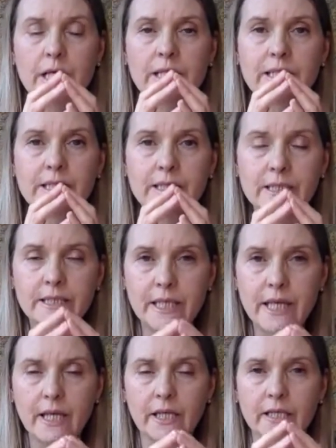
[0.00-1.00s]

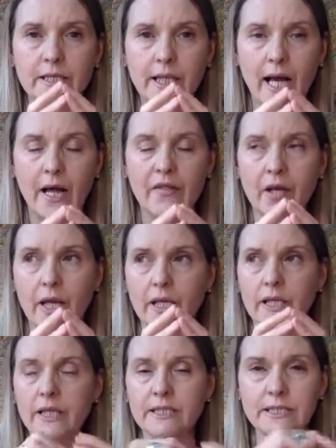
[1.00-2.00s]
sacred gathering,
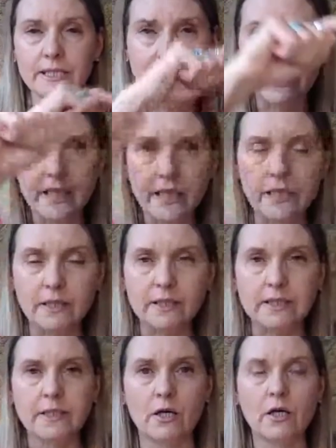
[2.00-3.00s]
this sacred
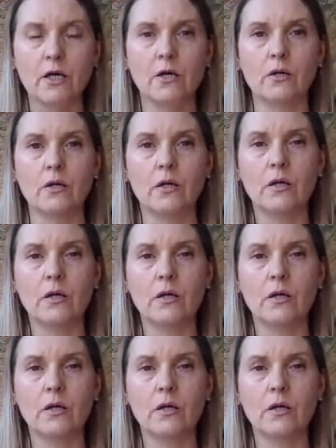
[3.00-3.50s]
circle